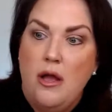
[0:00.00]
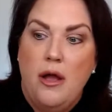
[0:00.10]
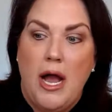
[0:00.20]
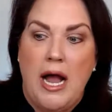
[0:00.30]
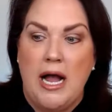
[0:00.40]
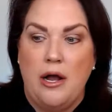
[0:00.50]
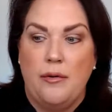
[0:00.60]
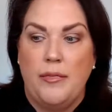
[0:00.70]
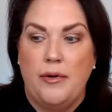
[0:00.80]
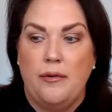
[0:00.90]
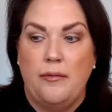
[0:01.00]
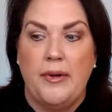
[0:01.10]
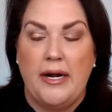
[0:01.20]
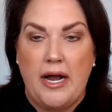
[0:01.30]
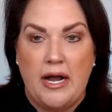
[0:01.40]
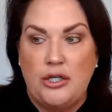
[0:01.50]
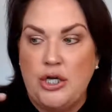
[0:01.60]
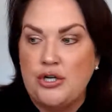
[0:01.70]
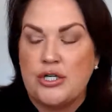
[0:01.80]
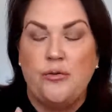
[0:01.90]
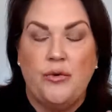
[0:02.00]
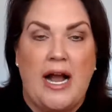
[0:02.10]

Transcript: Um, but I, uh, usually when I